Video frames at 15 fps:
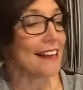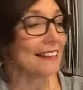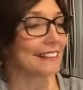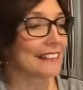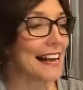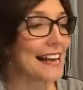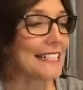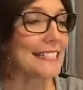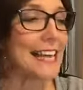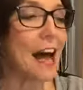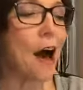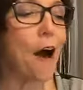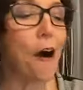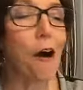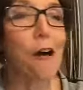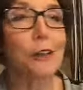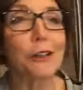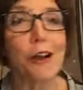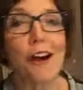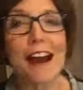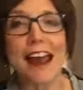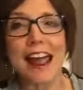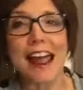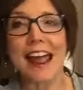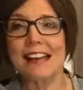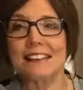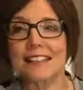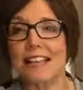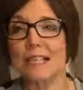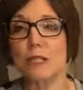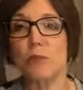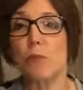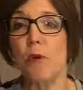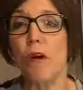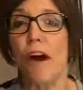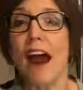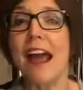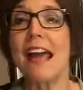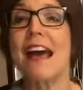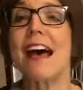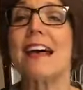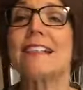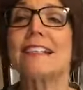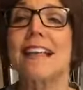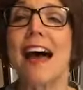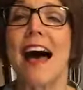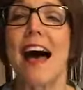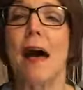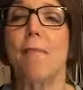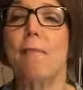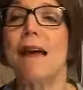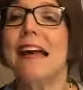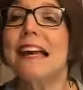Let's hold our hands. Let's pray us up.